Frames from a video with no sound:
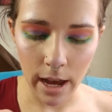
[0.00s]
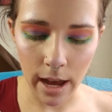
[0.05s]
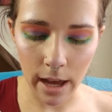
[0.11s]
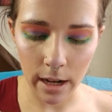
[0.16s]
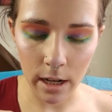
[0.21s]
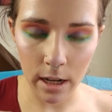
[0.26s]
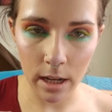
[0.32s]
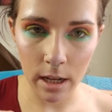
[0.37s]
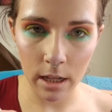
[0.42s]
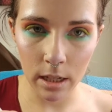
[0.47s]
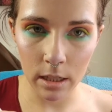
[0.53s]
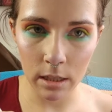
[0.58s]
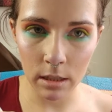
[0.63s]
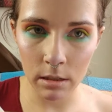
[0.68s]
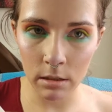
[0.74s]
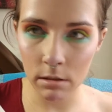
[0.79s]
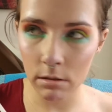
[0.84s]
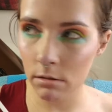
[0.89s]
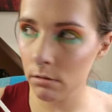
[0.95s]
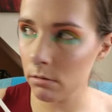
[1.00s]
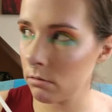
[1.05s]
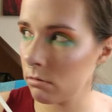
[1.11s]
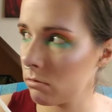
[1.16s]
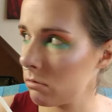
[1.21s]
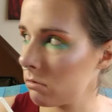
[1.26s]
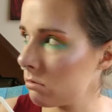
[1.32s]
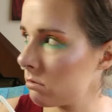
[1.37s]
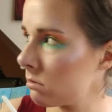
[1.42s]
editing
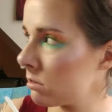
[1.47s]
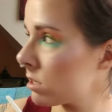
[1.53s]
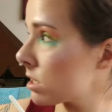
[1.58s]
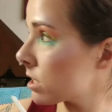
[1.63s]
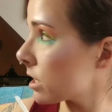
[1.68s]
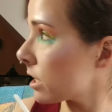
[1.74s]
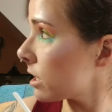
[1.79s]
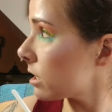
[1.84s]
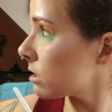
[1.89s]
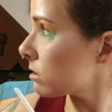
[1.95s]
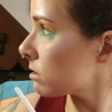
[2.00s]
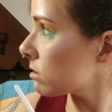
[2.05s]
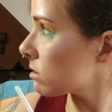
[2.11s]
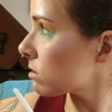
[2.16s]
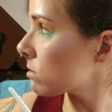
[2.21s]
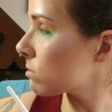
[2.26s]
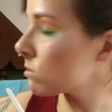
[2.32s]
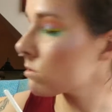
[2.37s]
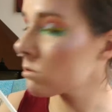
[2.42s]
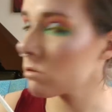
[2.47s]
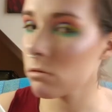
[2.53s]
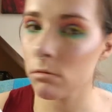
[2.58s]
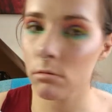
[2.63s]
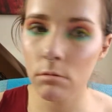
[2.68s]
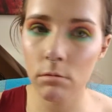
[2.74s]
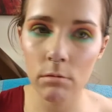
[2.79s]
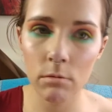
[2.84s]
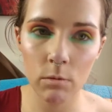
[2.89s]
skills
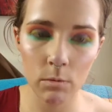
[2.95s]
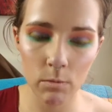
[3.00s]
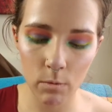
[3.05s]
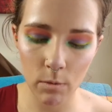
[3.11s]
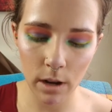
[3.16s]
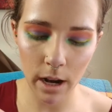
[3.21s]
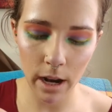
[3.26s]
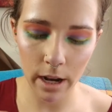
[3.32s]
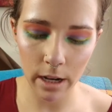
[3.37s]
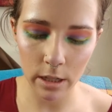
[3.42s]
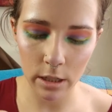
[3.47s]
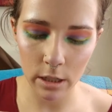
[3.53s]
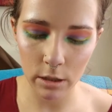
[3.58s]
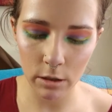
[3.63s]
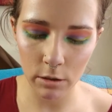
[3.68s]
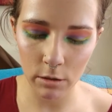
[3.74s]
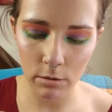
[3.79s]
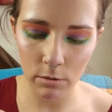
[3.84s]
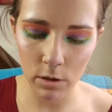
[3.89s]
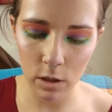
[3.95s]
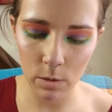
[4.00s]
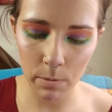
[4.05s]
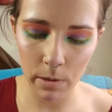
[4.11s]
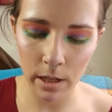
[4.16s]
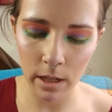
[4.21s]
when I do, just